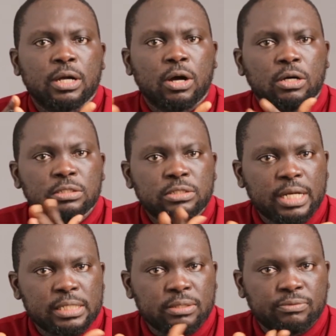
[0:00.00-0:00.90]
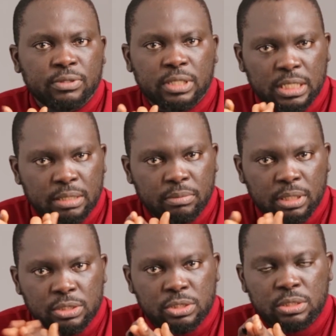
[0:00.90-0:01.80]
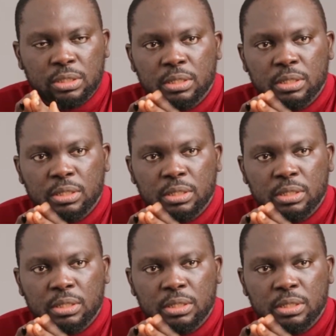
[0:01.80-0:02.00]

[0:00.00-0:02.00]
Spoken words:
contrast of your image,